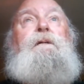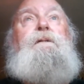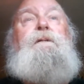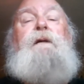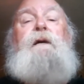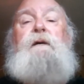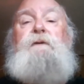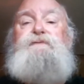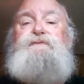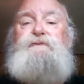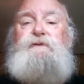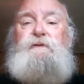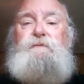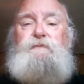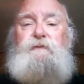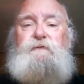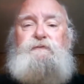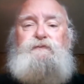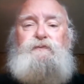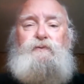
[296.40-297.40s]
Now, I've
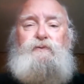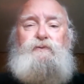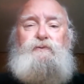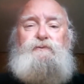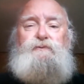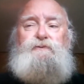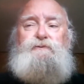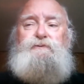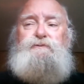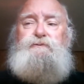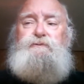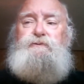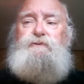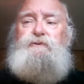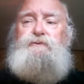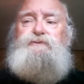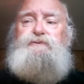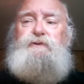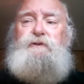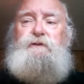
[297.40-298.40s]
said before that
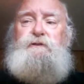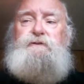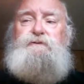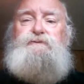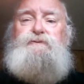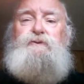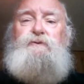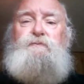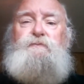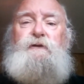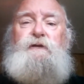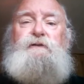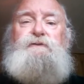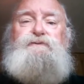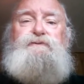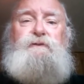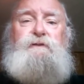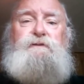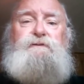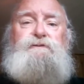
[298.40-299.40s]
good things nor
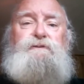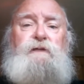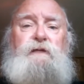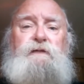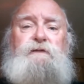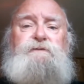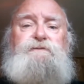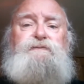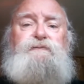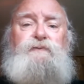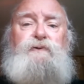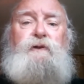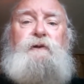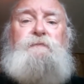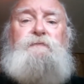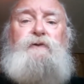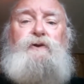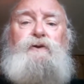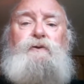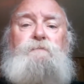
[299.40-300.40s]
bad things last
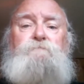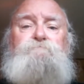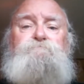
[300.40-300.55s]
forever.